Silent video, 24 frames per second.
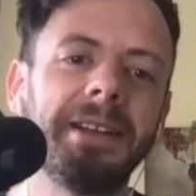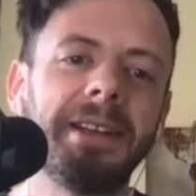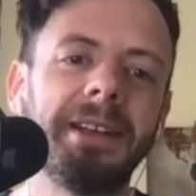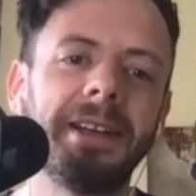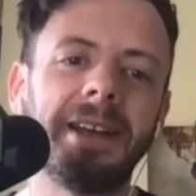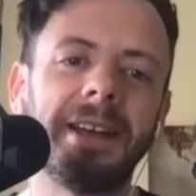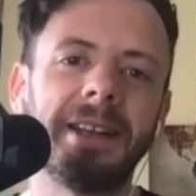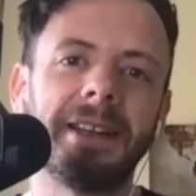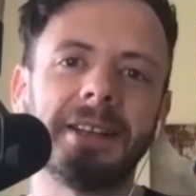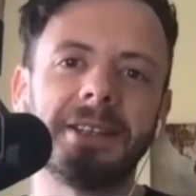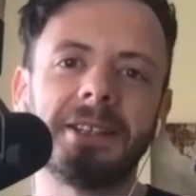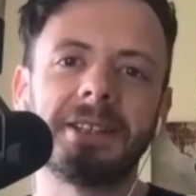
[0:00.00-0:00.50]

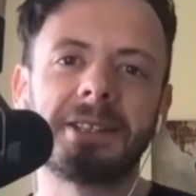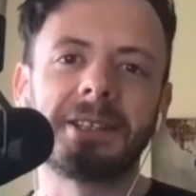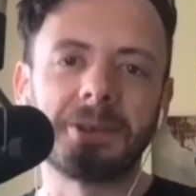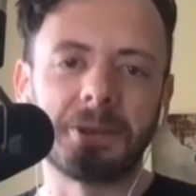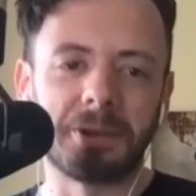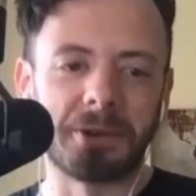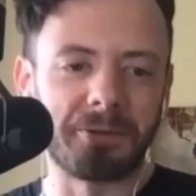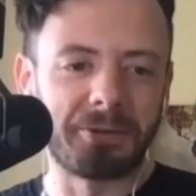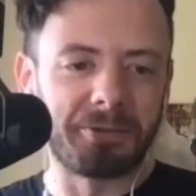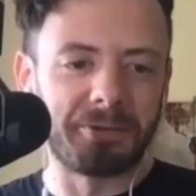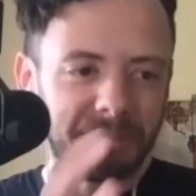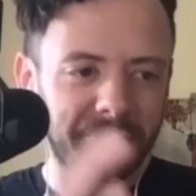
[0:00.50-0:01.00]
And they're just
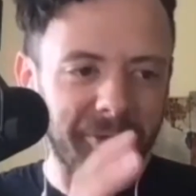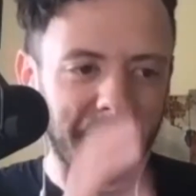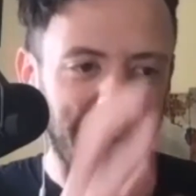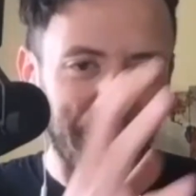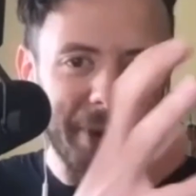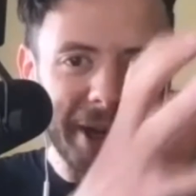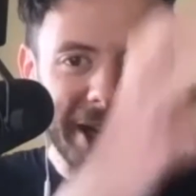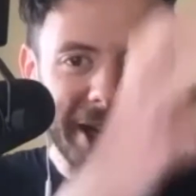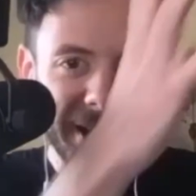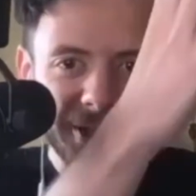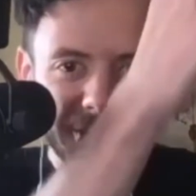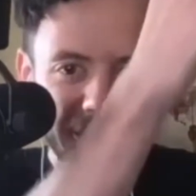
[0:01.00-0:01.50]
sort of
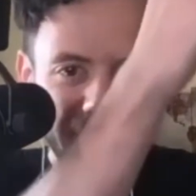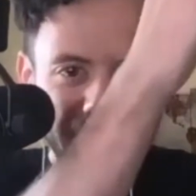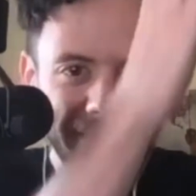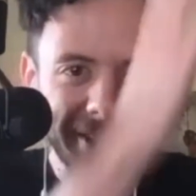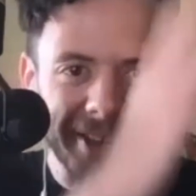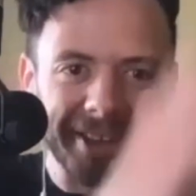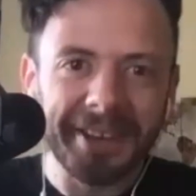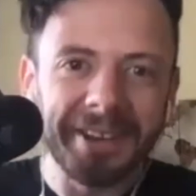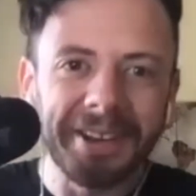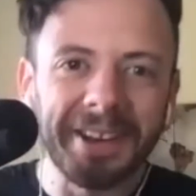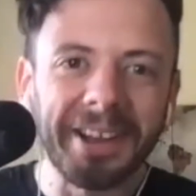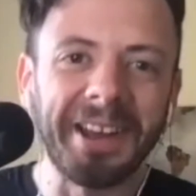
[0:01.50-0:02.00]
rubbing each
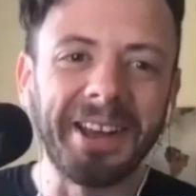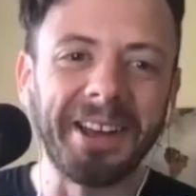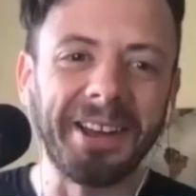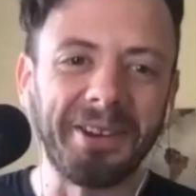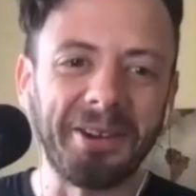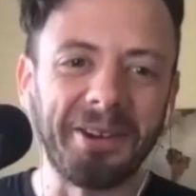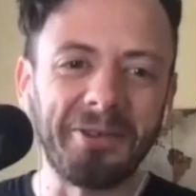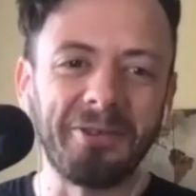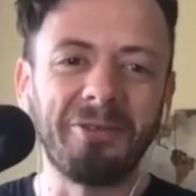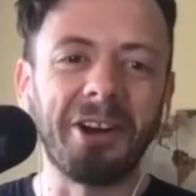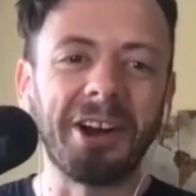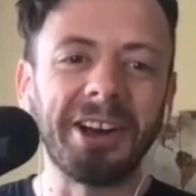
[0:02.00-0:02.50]
other,
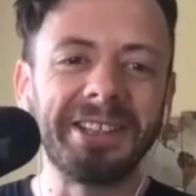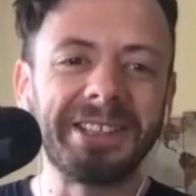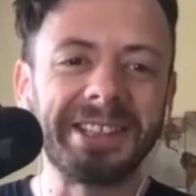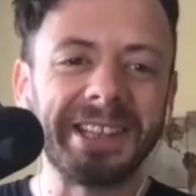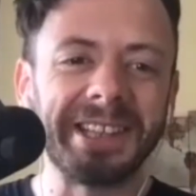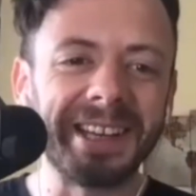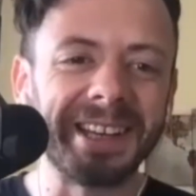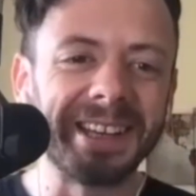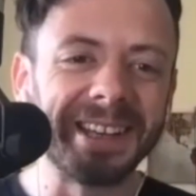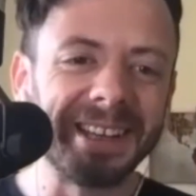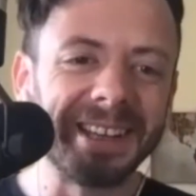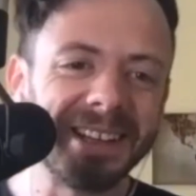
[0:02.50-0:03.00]

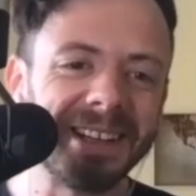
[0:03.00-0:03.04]
rising.